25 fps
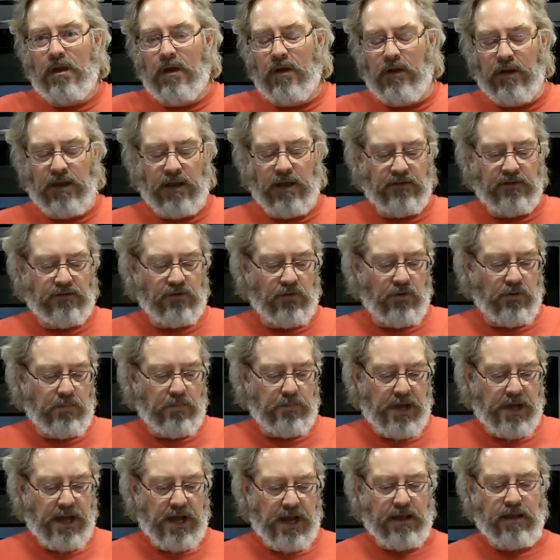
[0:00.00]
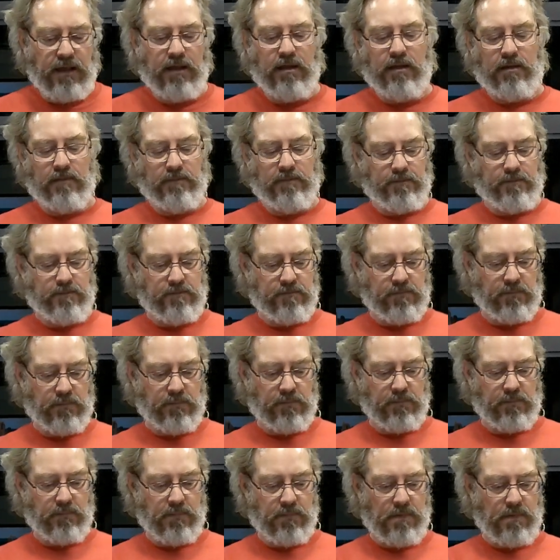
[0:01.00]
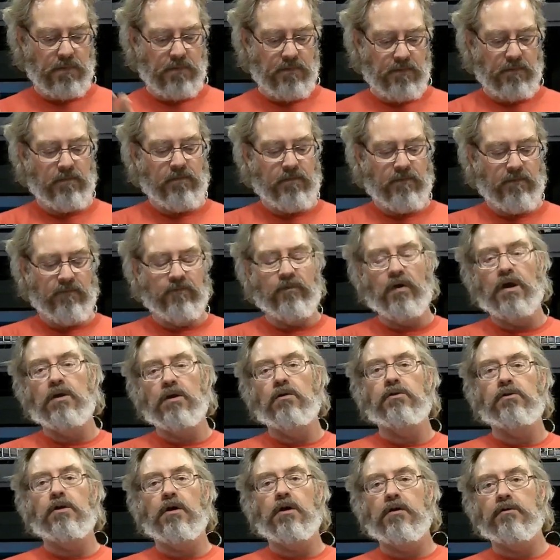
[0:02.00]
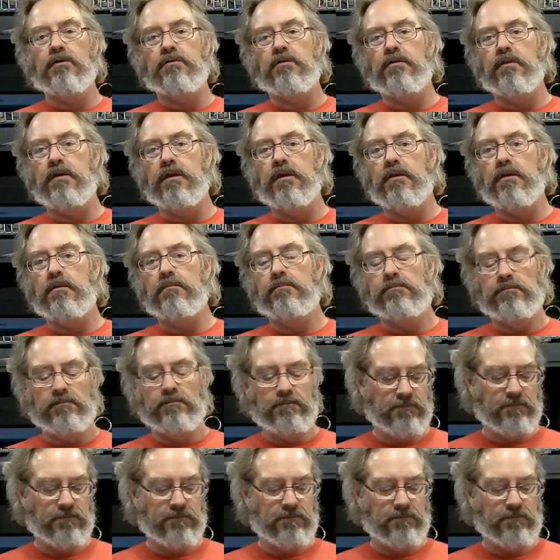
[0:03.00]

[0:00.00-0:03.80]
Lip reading: All right, guys, so we're back. Final dogs are there.